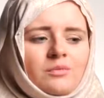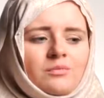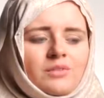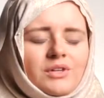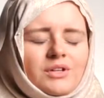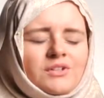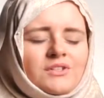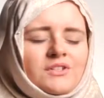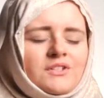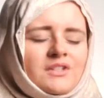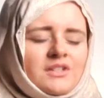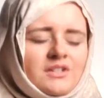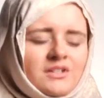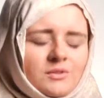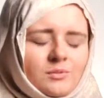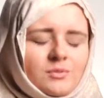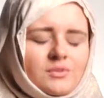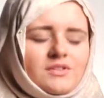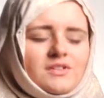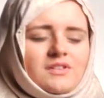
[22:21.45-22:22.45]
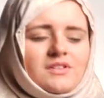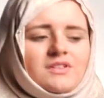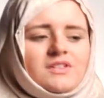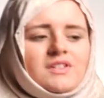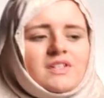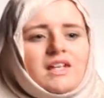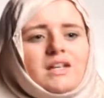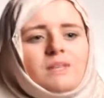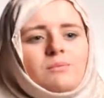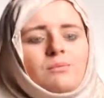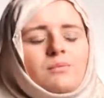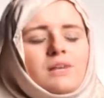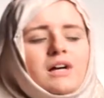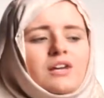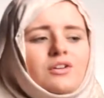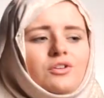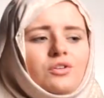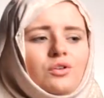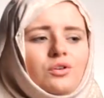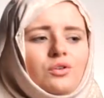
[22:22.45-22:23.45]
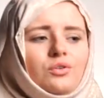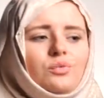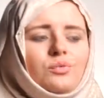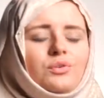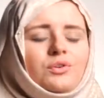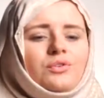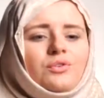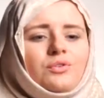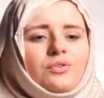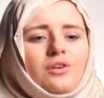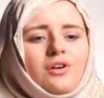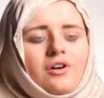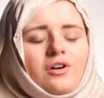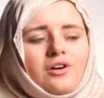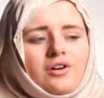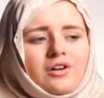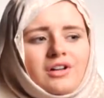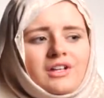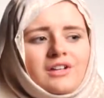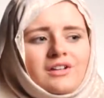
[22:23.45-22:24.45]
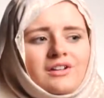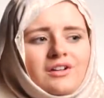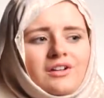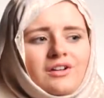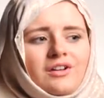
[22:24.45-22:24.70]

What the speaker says: because this was the same man who would cry